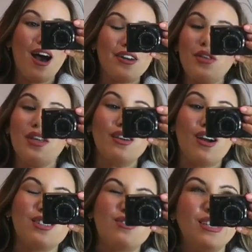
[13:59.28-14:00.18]
I don't think you
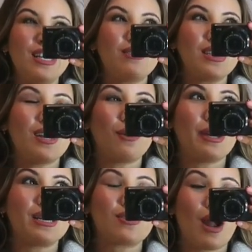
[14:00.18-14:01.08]
guys really have seen it on
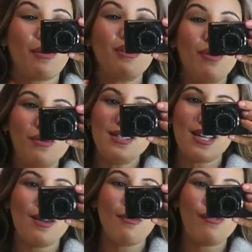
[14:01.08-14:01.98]
my Instagram, but you've probably
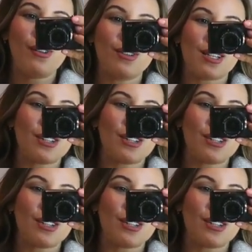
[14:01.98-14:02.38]
seen it in my vlogs